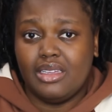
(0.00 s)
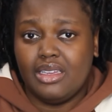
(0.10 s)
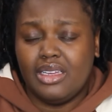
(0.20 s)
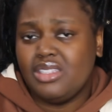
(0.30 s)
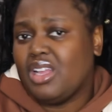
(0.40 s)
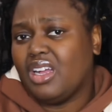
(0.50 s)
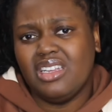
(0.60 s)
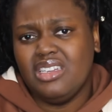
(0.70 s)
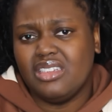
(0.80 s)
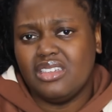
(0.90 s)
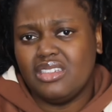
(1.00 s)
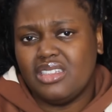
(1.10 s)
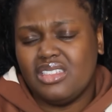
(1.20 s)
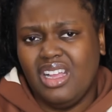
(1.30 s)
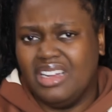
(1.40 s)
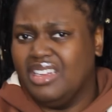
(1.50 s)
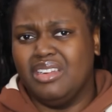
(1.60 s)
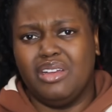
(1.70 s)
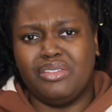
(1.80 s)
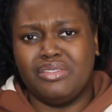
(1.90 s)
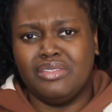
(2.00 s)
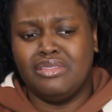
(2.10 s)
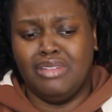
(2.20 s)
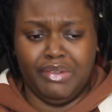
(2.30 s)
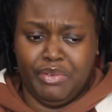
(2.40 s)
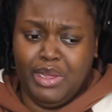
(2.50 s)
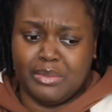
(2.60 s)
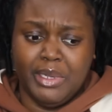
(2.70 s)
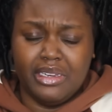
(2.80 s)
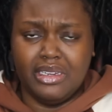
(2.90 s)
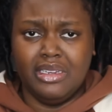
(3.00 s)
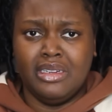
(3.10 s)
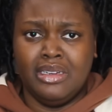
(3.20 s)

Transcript: it's not good enough. Not if you ask me.